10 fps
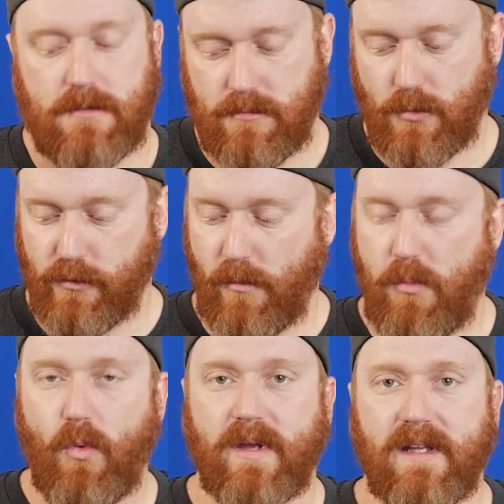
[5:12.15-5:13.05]
more of a
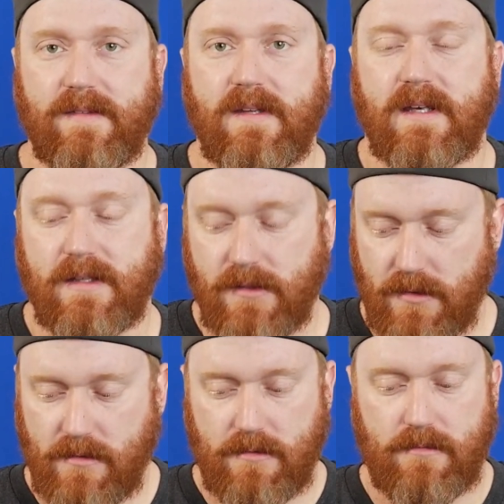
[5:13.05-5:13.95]
point at the end,
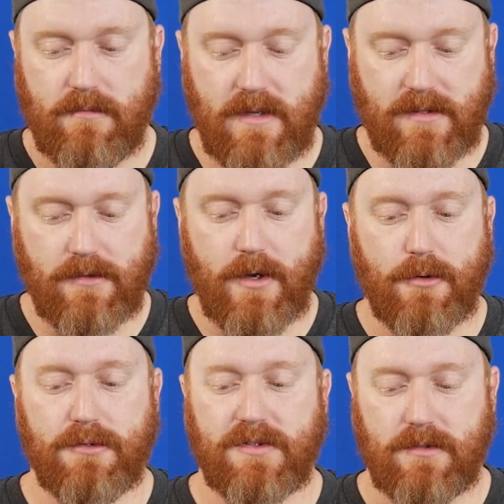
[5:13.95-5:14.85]
at the
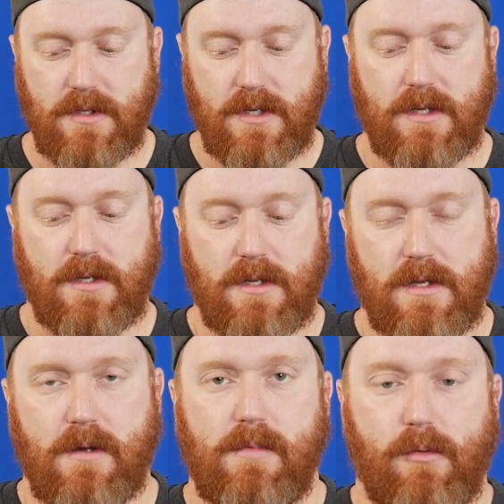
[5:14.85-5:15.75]
nose.
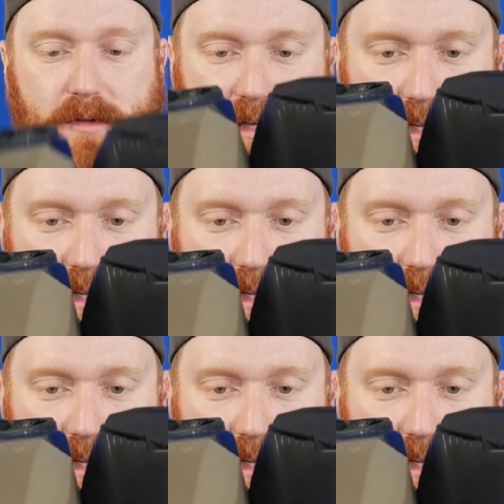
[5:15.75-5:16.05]
But when you